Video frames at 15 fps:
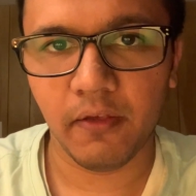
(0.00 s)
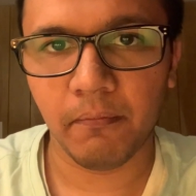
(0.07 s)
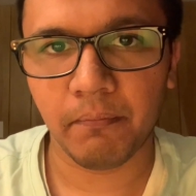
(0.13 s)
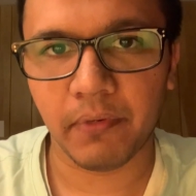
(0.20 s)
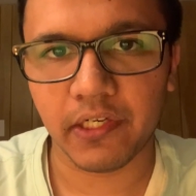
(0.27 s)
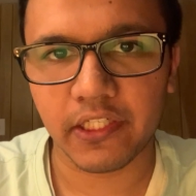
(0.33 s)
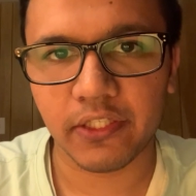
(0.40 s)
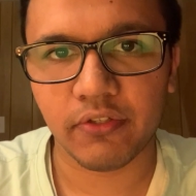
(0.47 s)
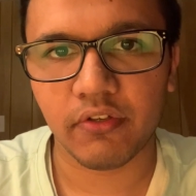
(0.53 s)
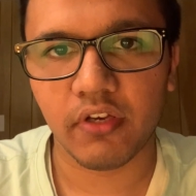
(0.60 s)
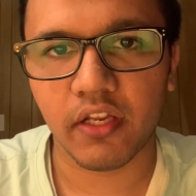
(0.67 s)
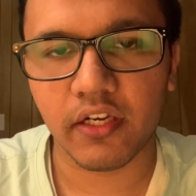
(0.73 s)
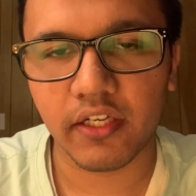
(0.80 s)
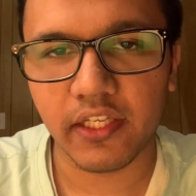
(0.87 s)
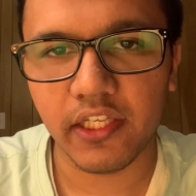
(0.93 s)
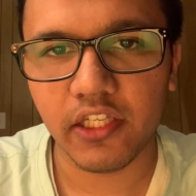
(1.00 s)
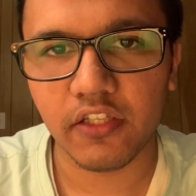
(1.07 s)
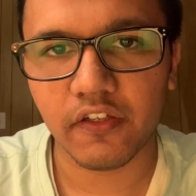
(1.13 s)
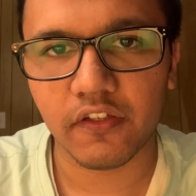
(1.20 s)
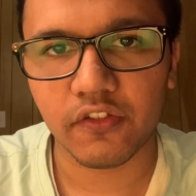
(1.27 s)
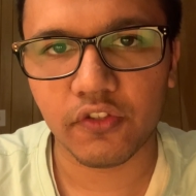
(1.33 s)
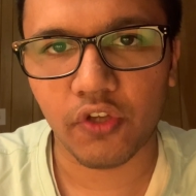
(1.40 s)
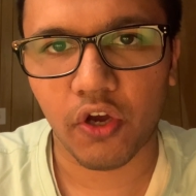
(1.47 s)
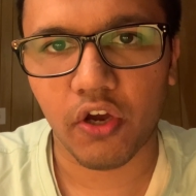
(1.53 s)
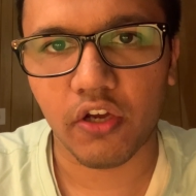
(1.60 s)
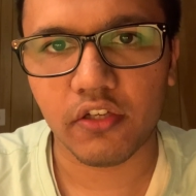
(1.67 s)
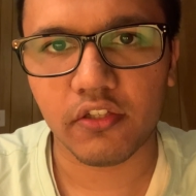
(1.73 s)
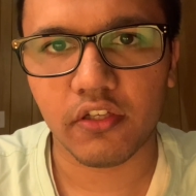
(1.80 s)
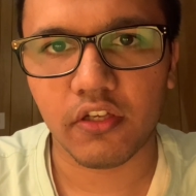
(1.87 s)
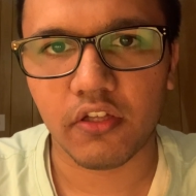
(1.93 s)
particularly
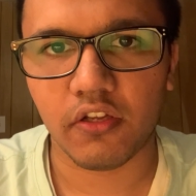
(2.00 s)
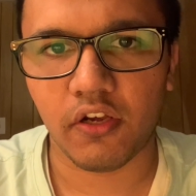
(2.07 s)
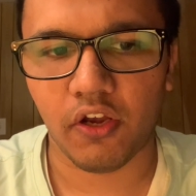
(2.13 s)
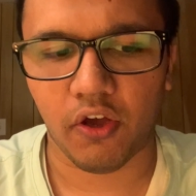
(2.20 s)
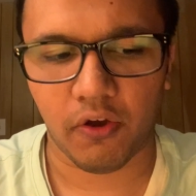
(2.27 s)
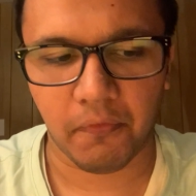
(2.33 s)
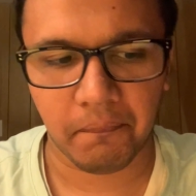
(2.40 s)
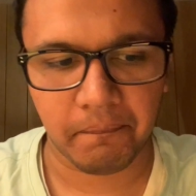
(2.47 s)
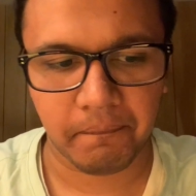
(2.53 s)
tort law.